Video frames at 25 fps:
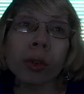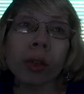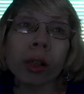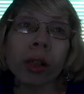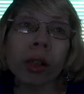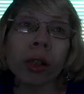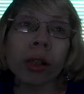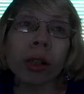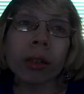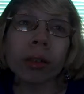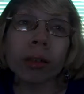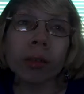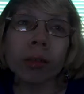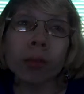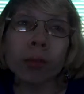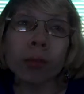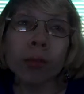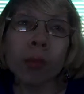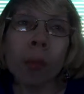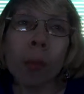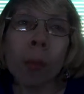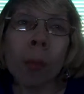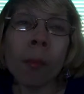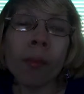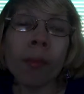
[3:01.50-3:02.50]
book,
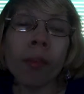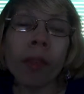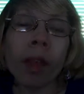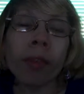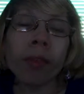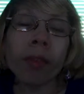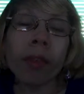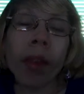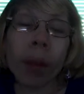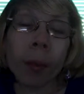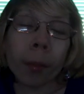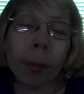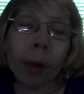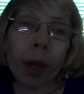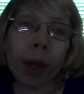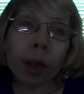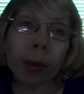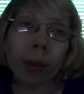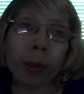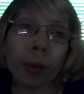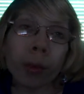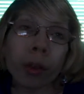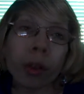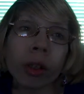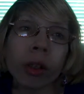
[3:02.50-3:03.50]
a
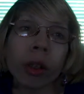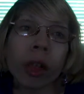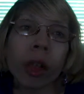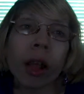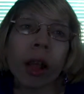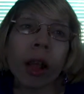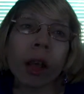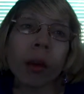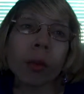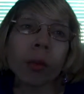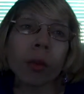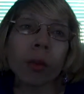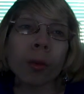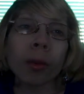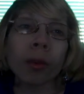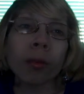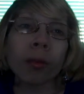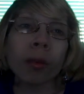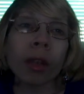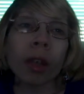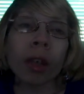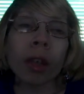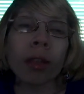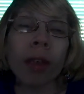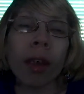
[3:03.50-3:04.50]
vampire book, and I will be
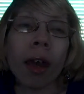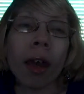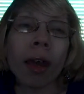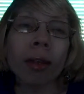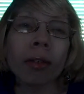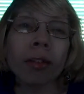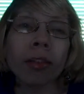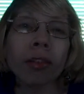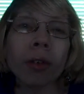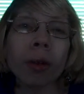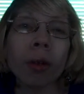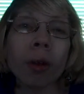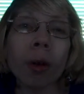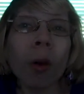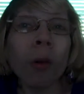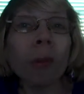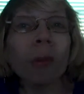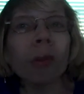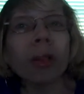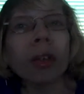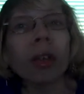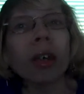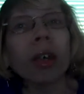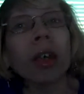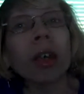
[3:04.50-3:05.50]
reading that, so
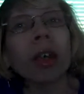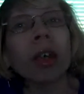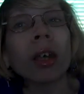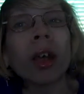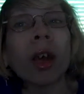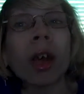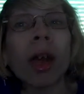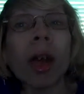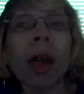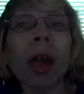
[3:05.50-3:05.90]
hopefully,